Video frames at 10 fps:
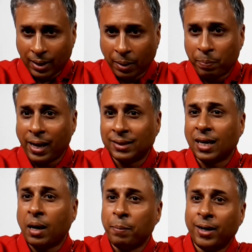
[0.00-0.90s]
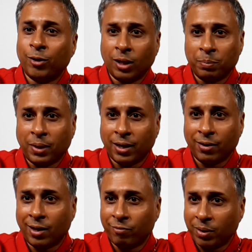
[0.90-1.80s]
reply as a comment on my
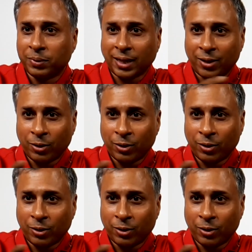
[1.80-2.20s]
website.